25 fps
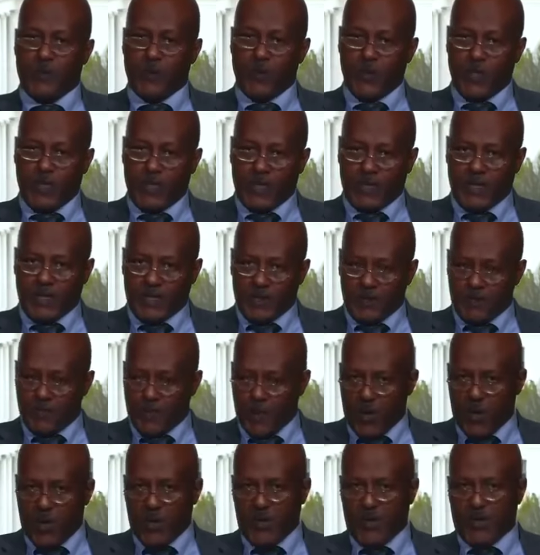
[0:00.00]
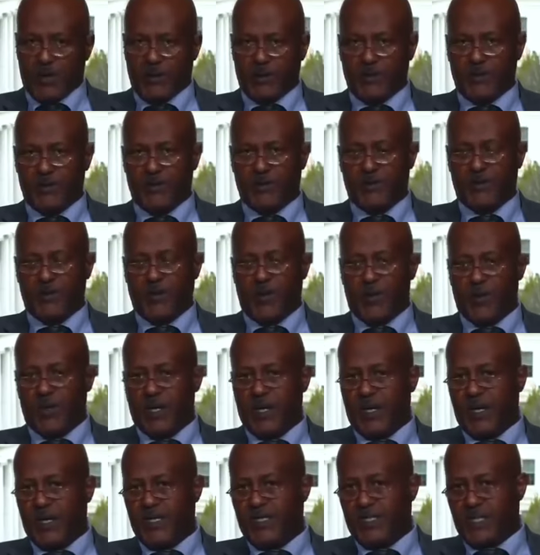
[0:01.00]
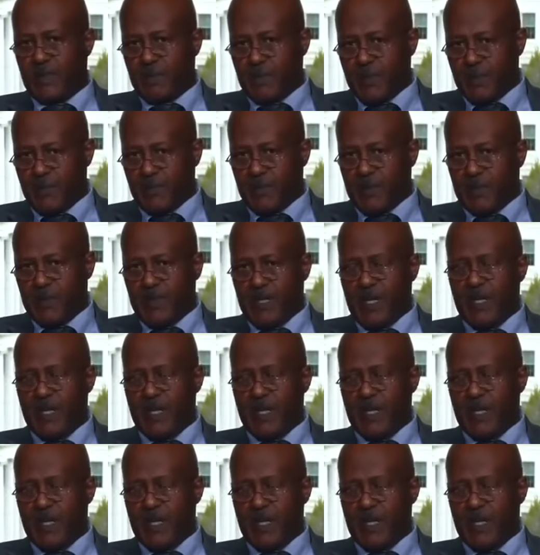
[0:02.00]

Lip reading: we deploy to organize the people.